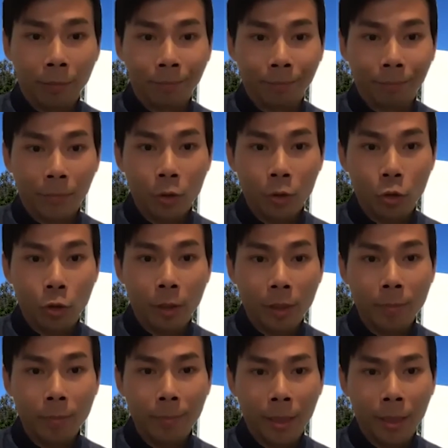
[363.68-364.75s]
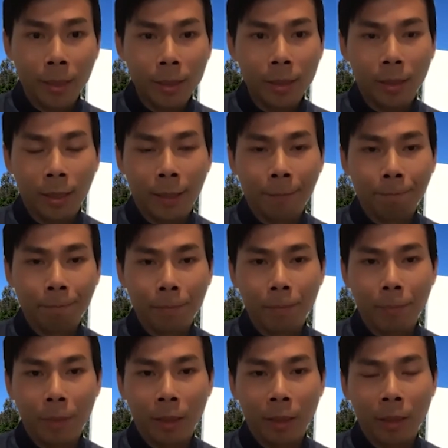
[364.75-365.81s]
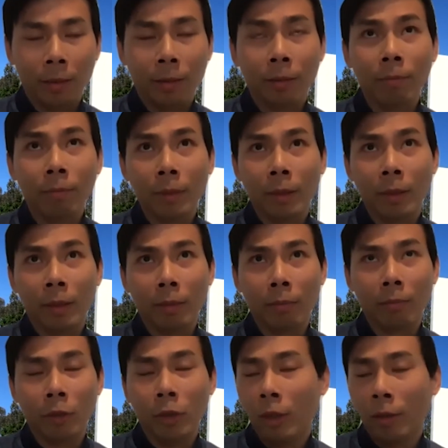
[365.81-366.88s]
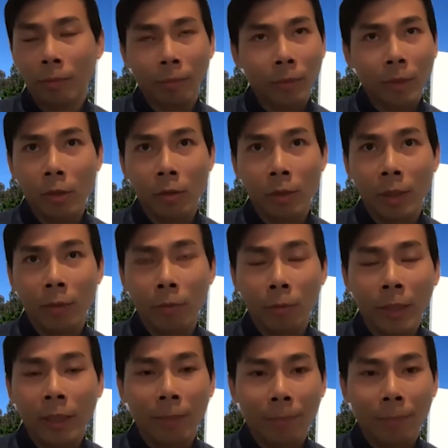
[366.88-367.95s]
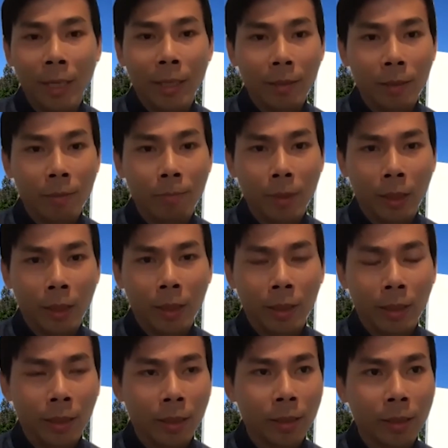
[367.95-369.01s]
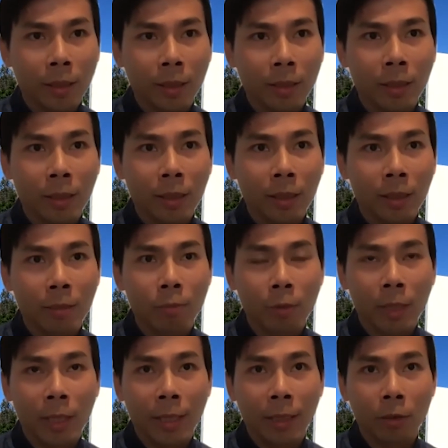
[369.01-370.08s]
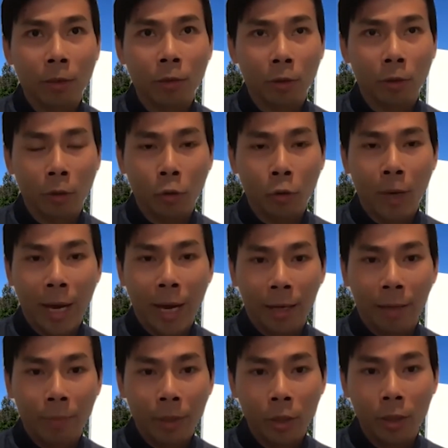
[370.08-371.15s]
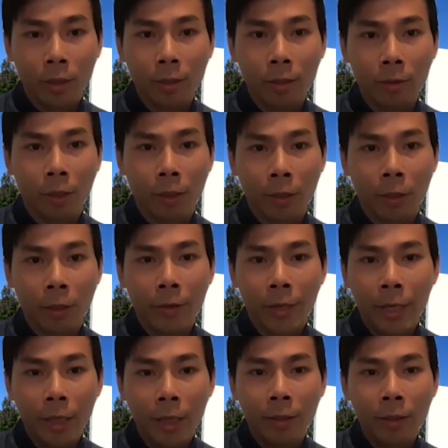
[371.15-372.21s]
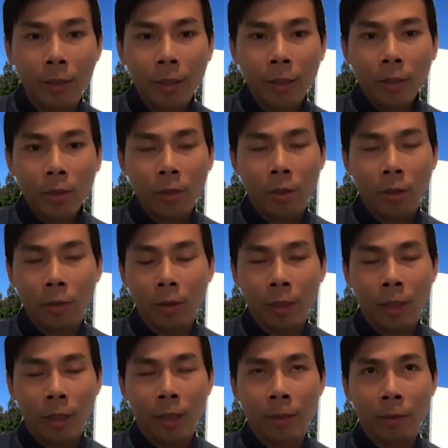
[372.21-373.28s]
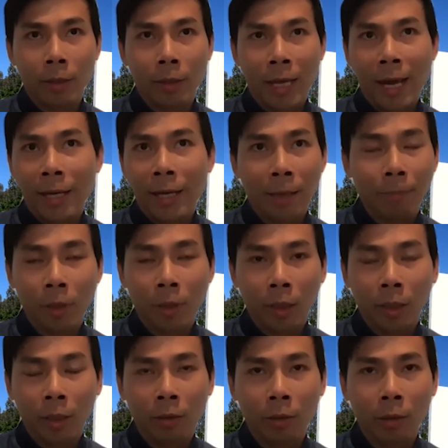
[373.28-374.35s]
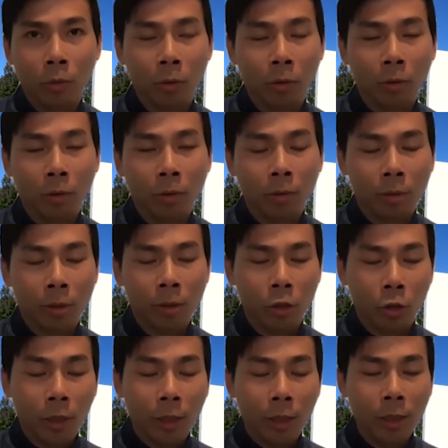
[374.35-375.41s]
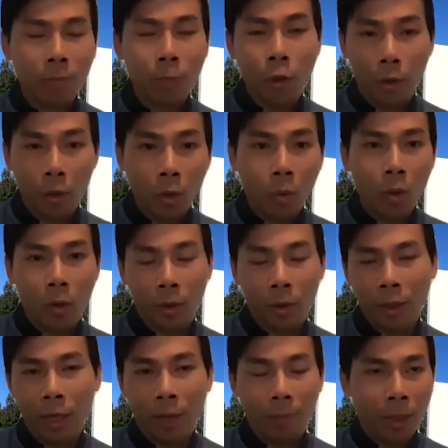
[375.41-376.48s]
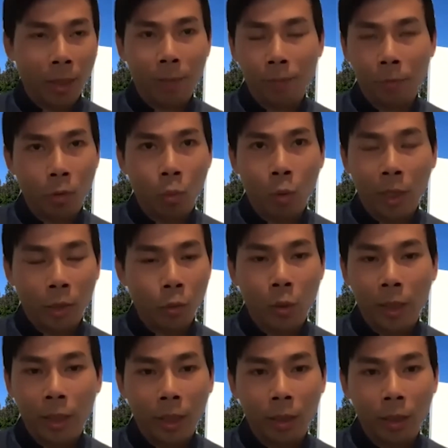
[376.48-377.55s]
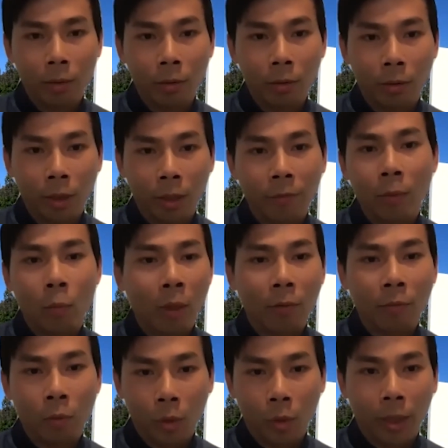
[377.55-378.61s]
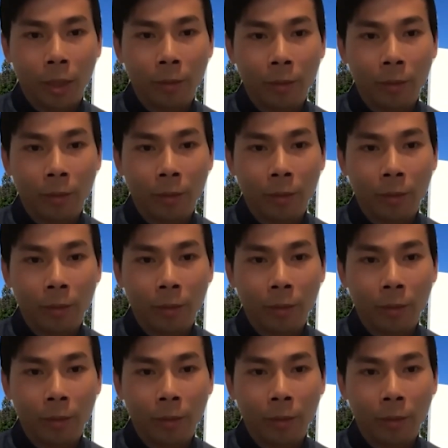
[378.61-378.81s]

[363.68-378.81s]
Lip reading: student space, but so it really depends because it is related to the UAC admissions criteria. So the total students per cohort can be up to 120 to even 140.